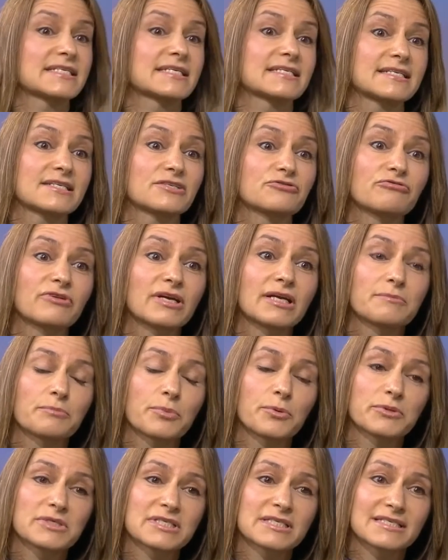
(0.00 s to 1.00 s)
it is really
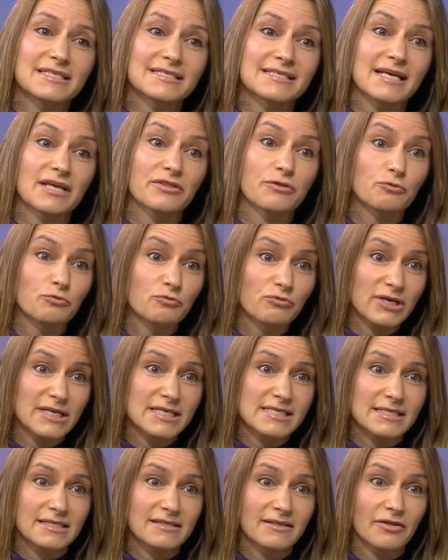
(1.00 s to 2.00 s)
important to say the
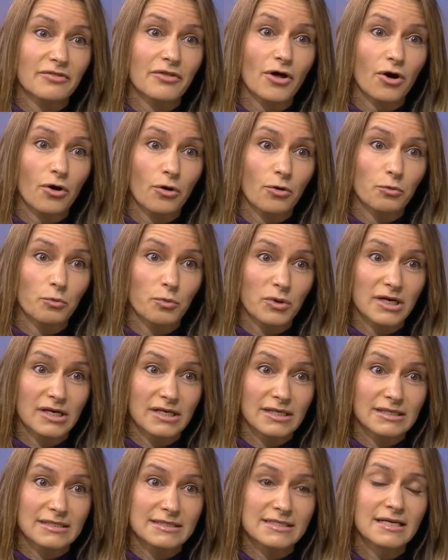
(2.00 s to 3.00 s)
reason that the whole
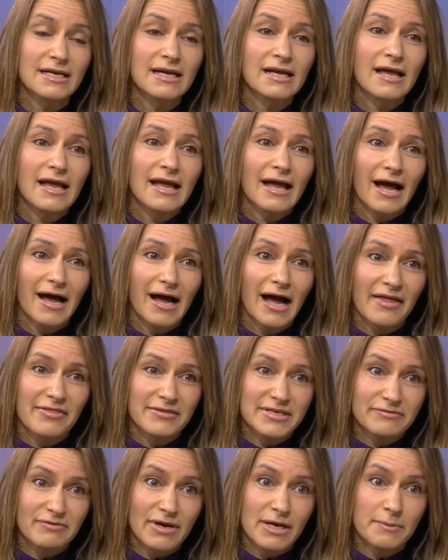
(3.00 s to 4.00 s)
world and
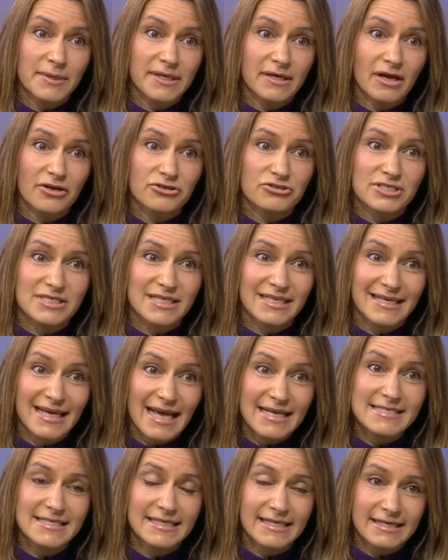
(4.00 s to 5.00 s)
developing countries are
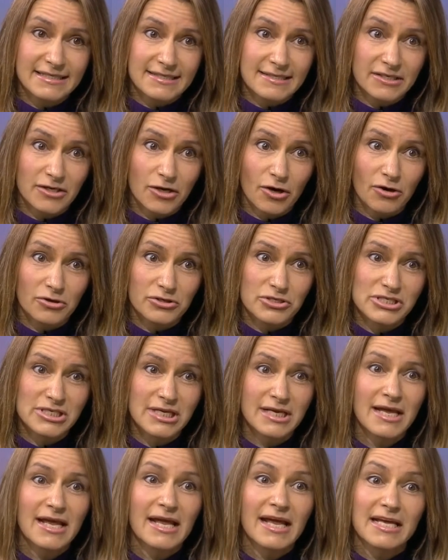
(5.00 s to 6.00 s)
getting it at cost
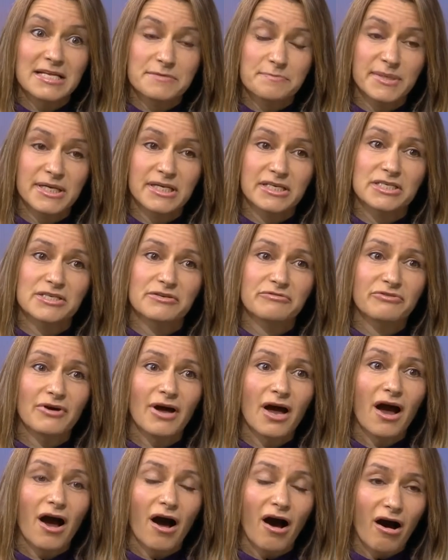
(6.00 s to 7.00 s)
is because of
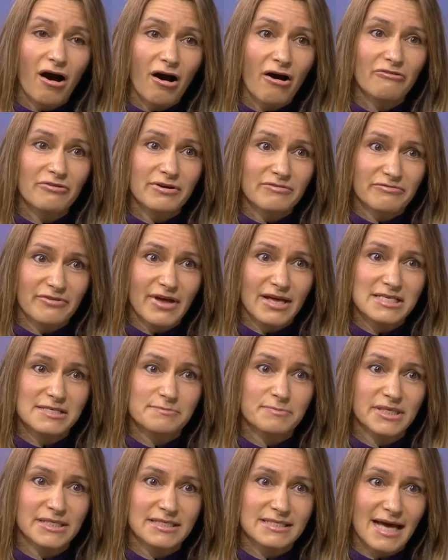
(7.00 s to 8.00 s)
our
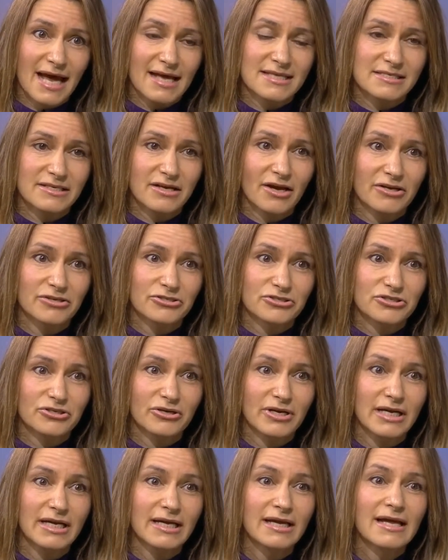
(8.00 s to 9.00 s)
investment as a
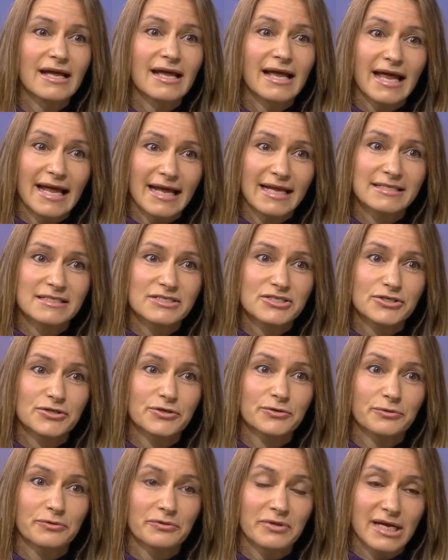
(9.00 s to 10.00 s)
country
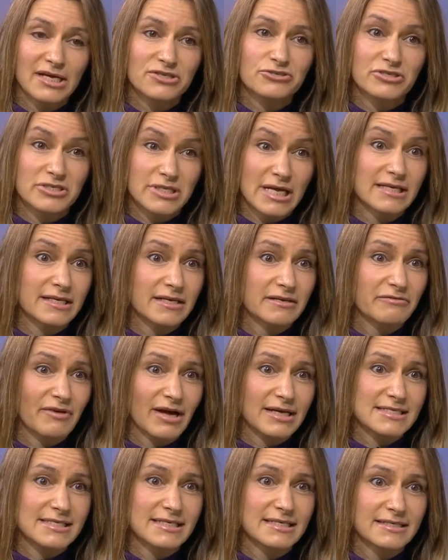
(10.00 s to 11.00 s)
into the AstraZeneca
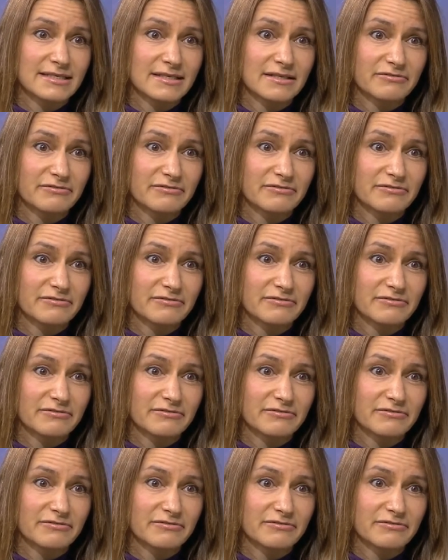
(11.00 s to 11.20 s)
vaccine in the